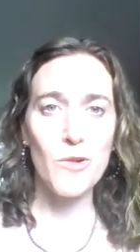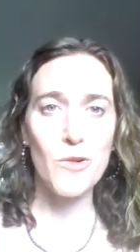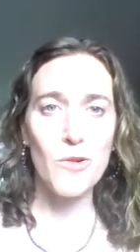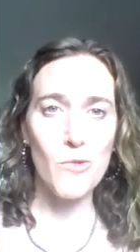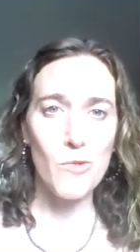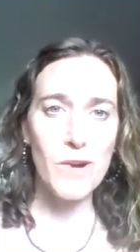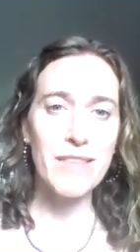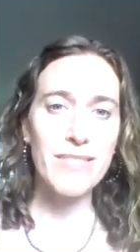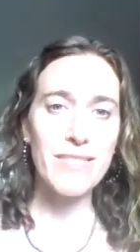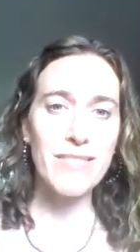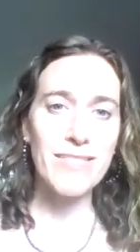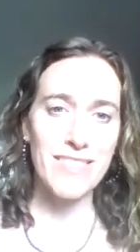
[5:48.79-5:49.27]

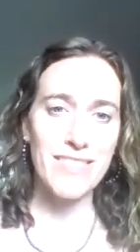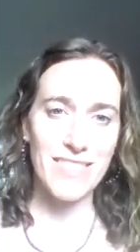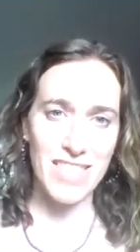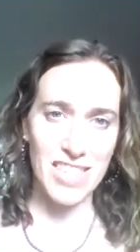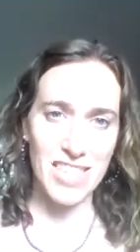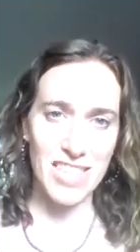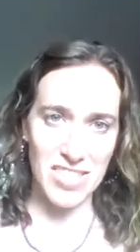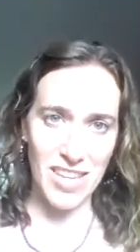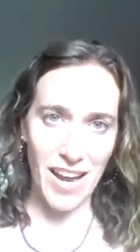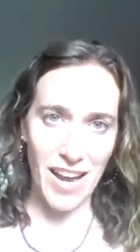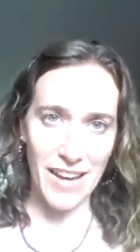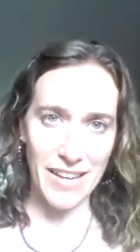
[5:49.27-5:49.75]
with
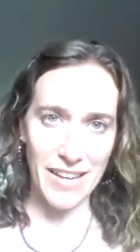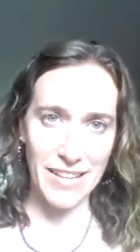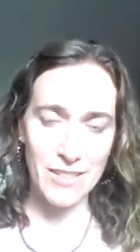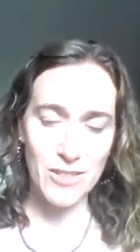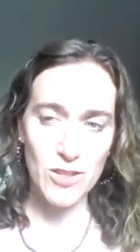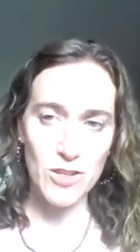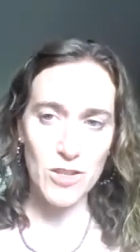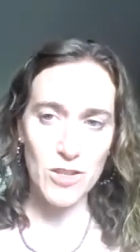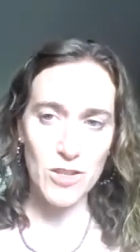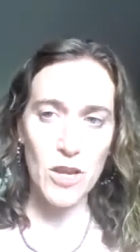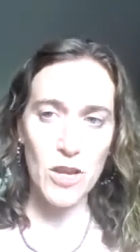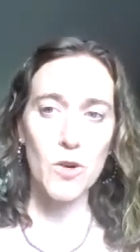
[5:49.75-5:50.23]
the
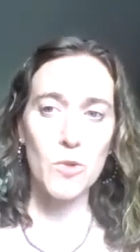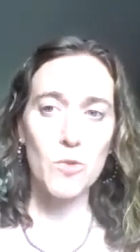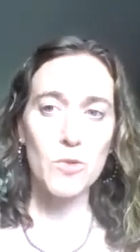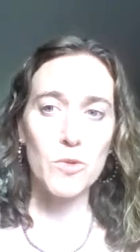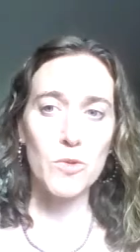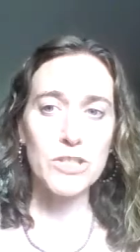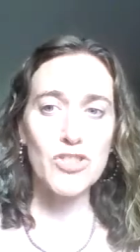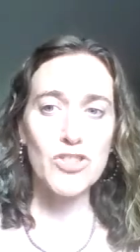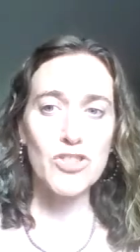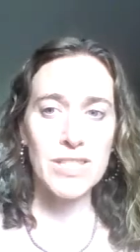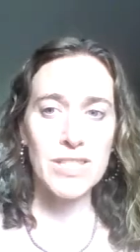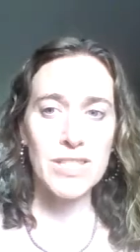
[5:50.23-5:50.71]
science,
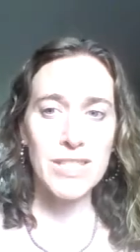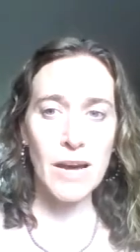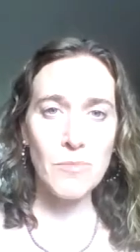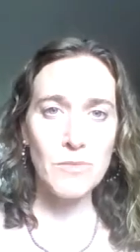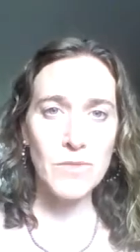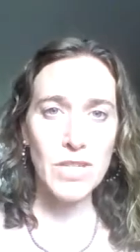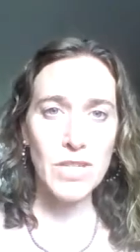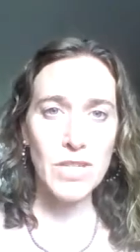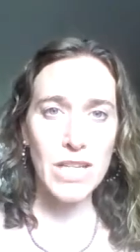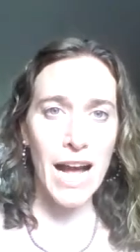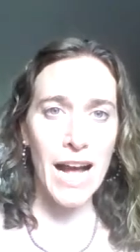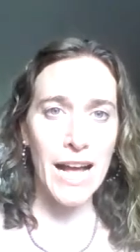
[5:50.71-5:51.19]
which
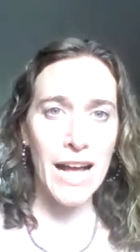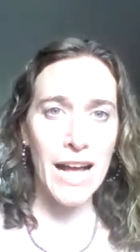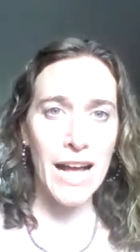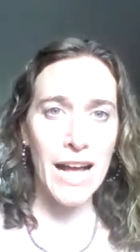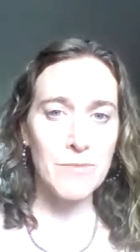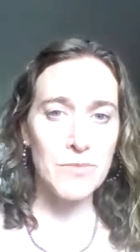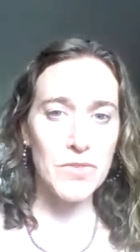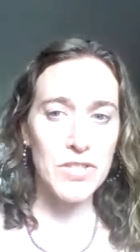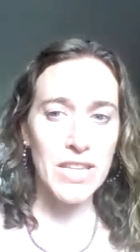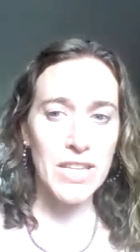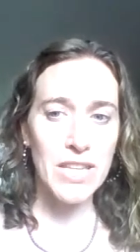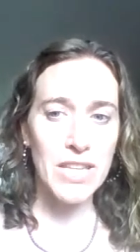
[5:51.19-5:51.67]

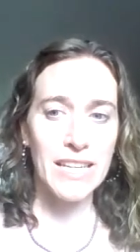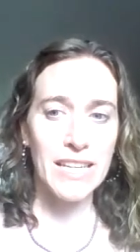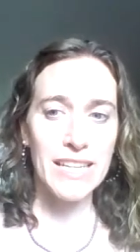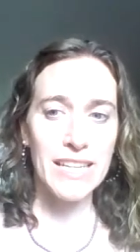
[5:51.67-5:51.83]
sometimes